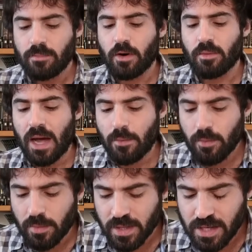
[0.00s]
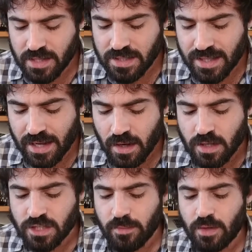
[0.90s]
But Reb Chama Reb Chanina said that
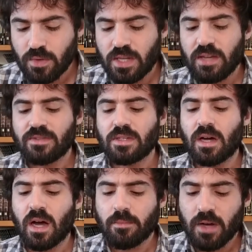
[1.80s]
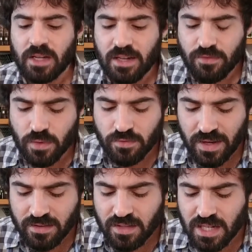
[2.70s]
somebody who gives um, a gift to his
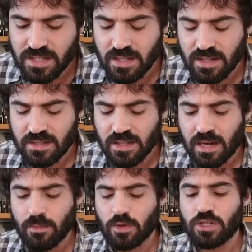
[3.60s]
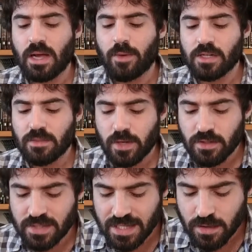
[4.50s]
friend doesn't need to let him know. Shnei as the
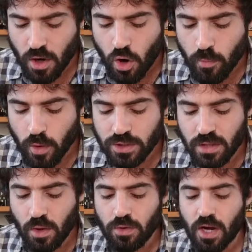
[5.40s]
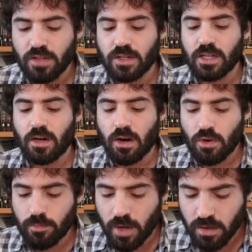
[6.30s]
pasuk says, lo yada
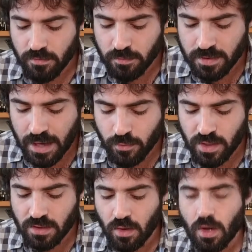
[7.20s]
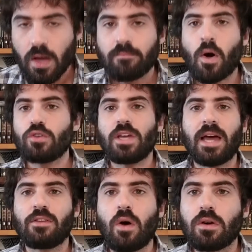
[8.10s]
panav Moshe
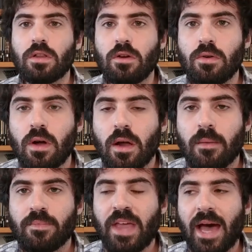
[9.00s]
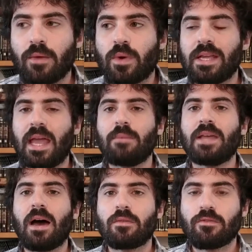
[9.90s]
had no clue that when he came
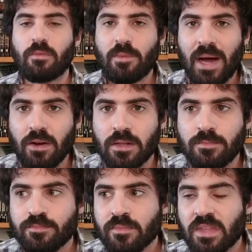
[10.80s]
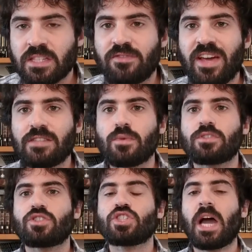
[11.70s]
down from the mountain, his face
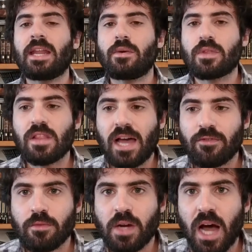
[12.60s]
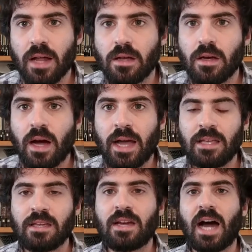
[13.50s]
was shining with light from God.
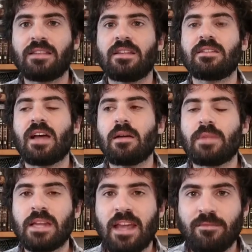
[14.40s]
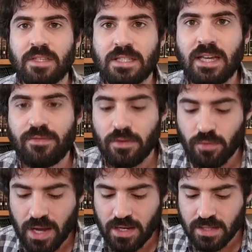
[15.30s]
I.e., God didn't tell him that He gave him this gift
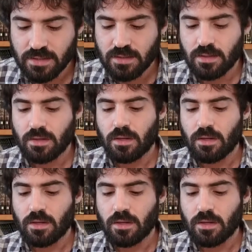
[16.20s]
of radiance.